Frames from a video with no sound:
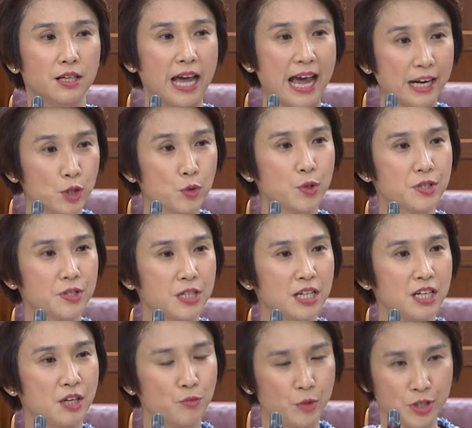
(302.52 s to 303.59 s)
adequacy
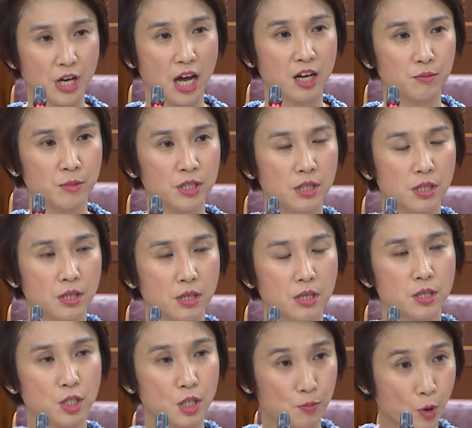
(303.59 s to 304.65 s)
in retirement,
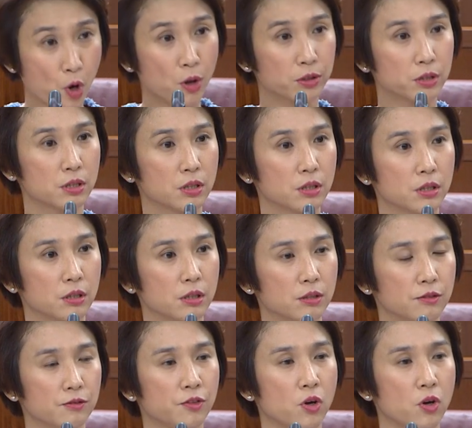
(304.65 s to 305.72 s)
support
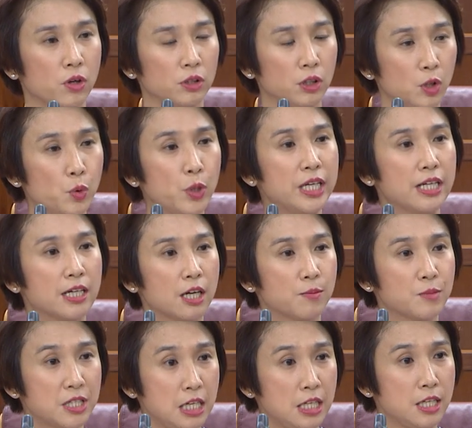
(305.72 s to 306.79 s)
for the
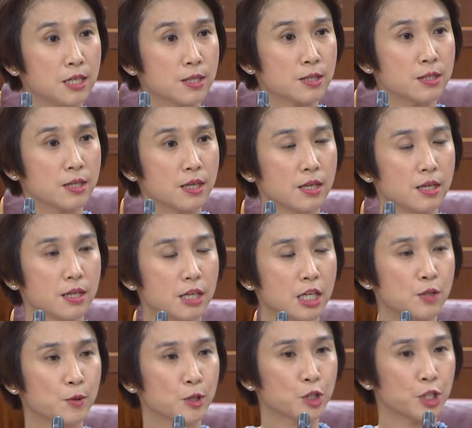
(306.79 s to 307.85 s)
low-income seniors,
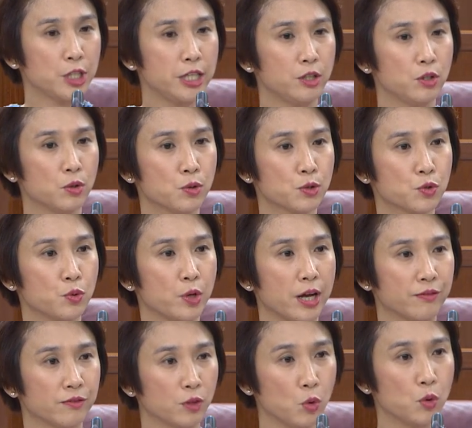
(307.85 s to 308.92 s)
especially those who
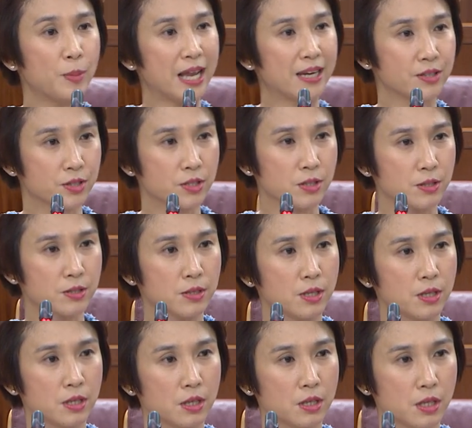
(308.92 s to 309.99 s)
have low balances
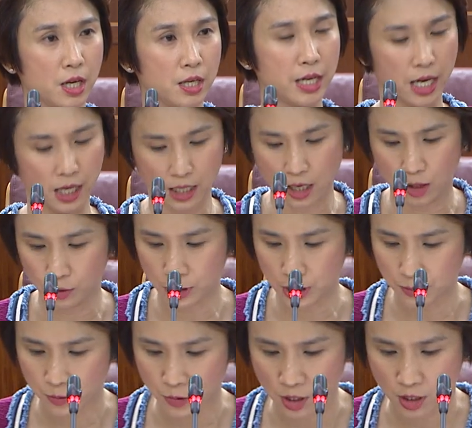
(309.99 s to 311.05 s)
in their
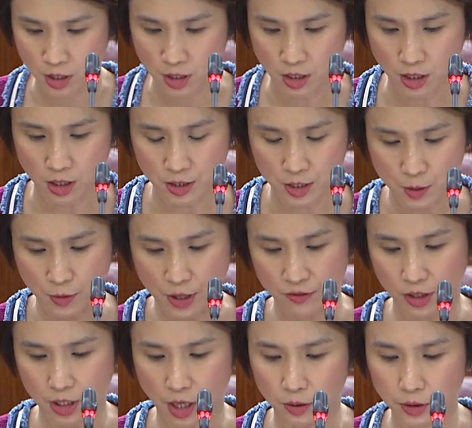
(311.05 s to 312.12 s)
account, CPF
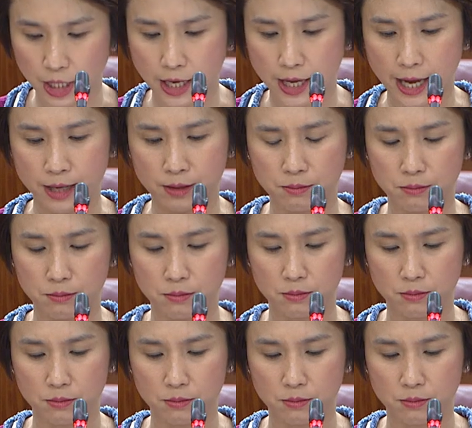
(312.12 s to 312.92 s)
account, and